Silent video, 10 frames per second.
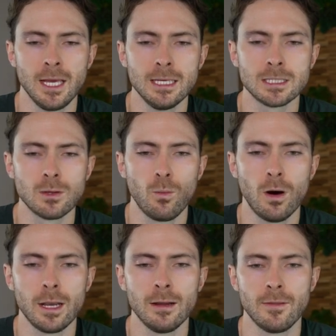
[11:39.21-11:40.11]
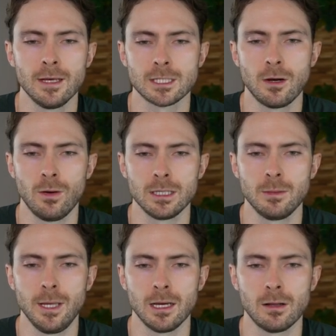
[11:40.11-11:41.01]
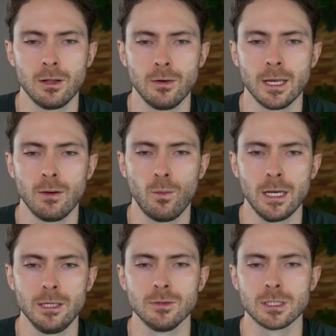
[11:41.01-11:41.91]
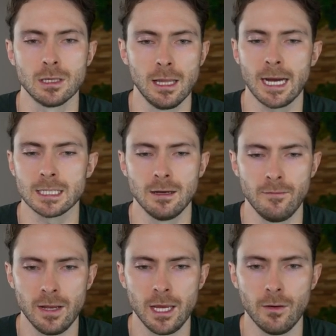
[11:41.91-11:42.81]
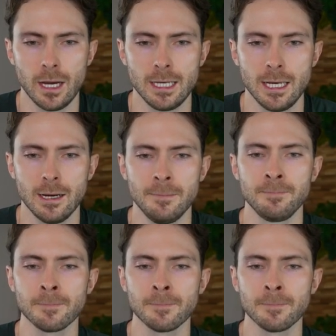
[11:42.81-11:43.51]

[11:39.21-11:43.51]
is the one that's going to be included when you select a video idea.